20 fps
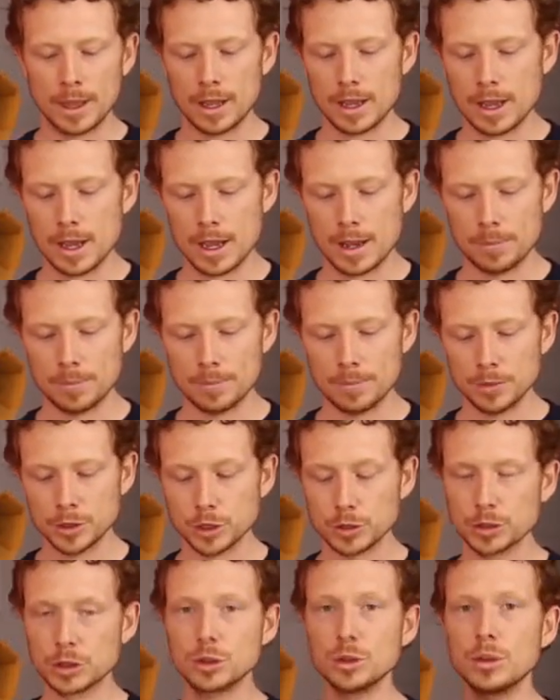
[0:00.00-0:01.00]
So
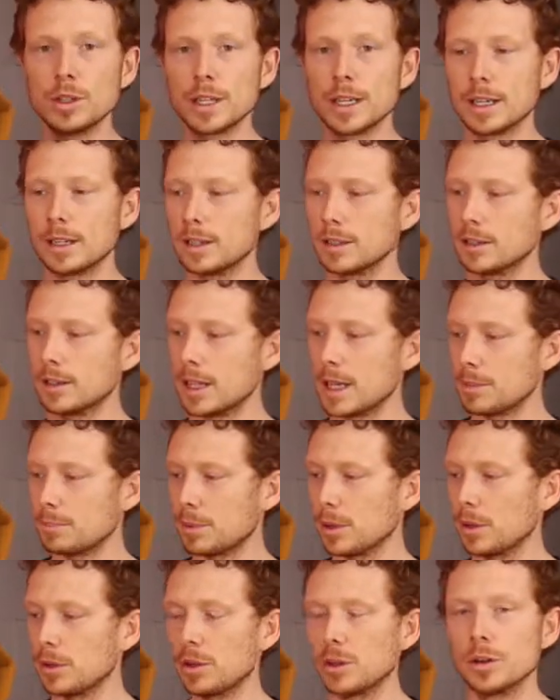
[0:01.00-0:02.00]
installing the hip
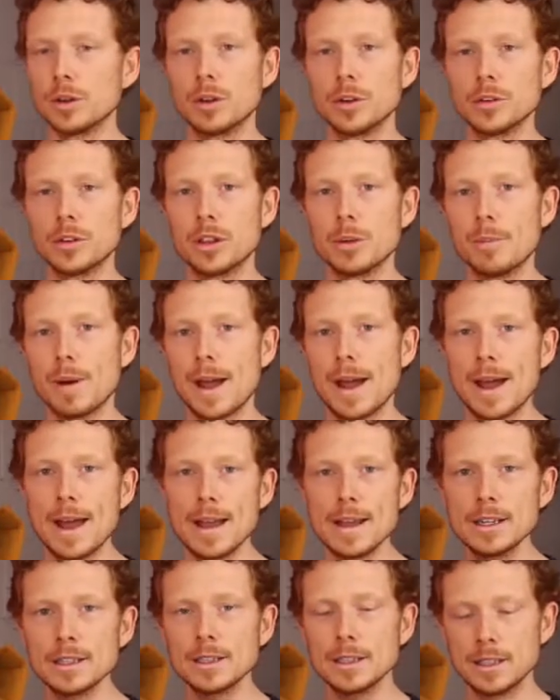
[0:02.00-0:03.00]
belt onto the
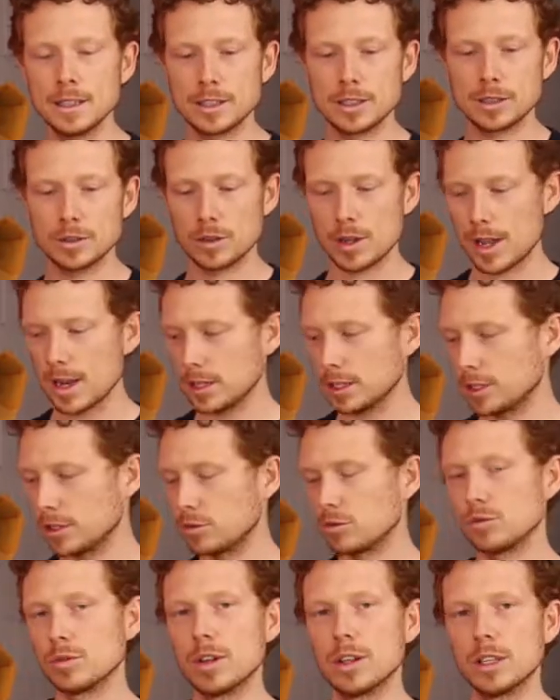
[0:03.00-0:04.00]
bag is actually
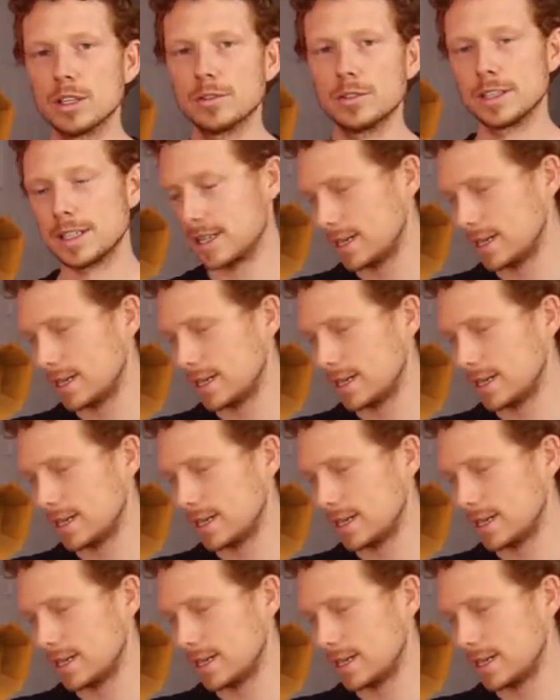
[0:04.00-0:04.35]
relatively